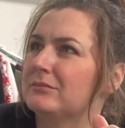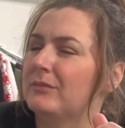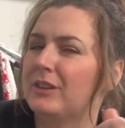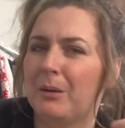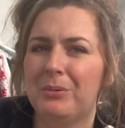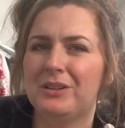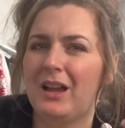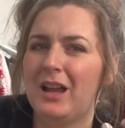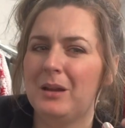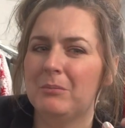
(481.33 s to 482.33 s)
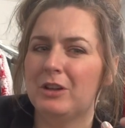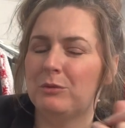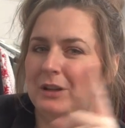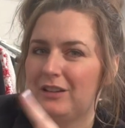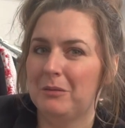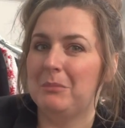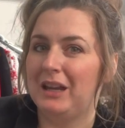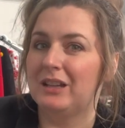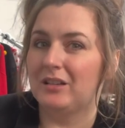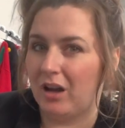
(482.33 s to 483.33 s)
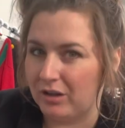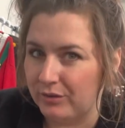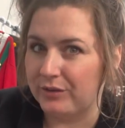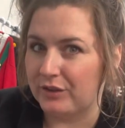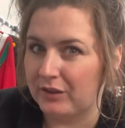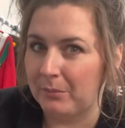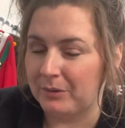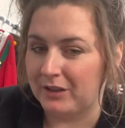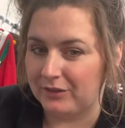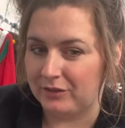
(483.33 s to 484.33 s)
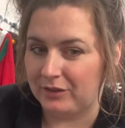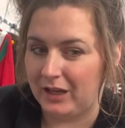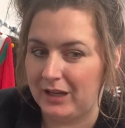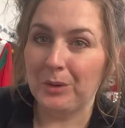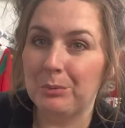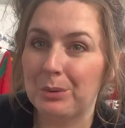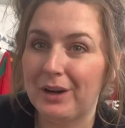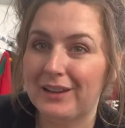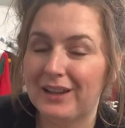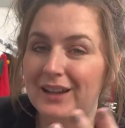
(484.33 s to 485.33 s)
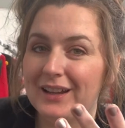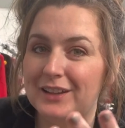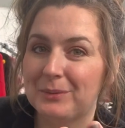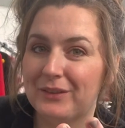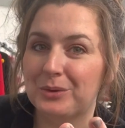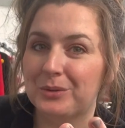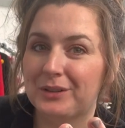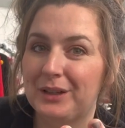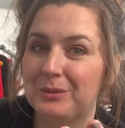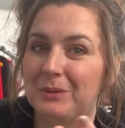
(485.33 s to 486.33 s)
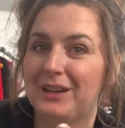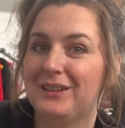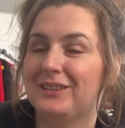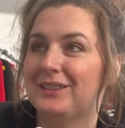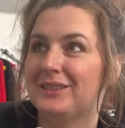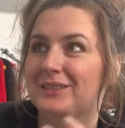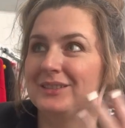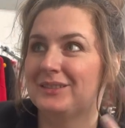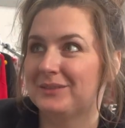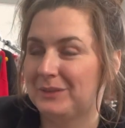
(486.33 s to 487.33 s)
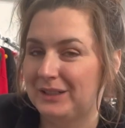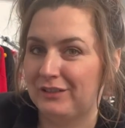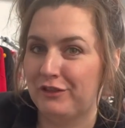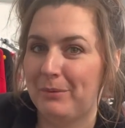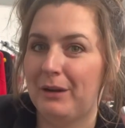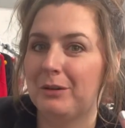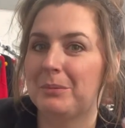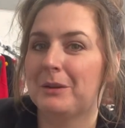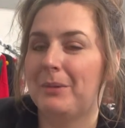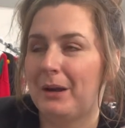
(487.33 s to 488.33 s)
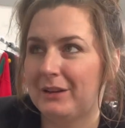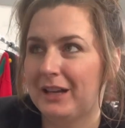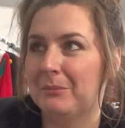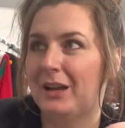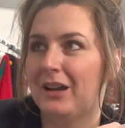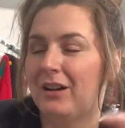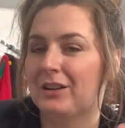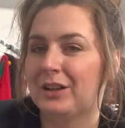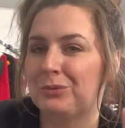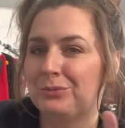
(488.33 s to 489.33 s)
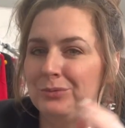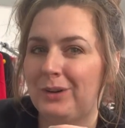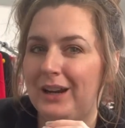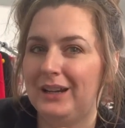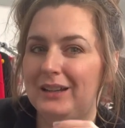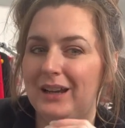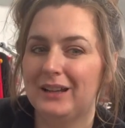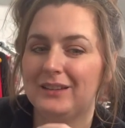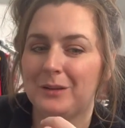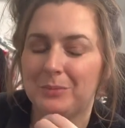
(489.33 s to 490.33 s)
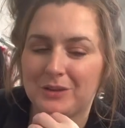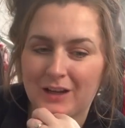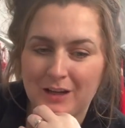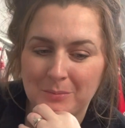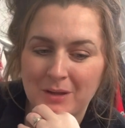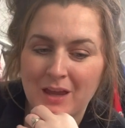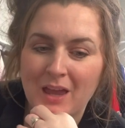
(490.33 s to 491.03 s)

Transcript: supper time because we ended up making tacos for supper yesterday. We were kind of like, I guess we have to order out because we don't have power. But the power came back on, like, right at supper time,